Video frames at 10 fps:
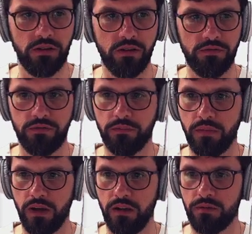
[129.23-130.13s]
of
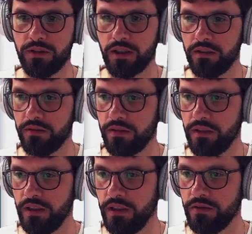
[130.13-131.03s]
my object
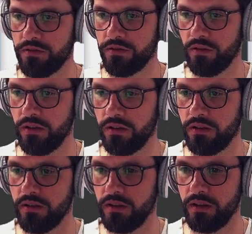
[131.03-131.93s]
here stored
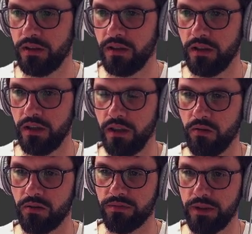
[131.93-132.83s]
in
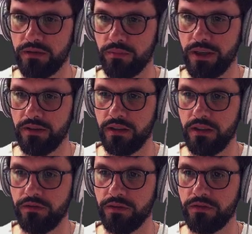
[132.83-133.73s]
local space. So basically,
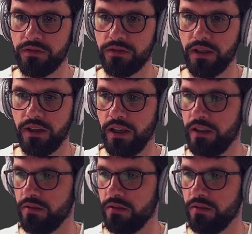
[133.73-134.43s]
if you say, hey,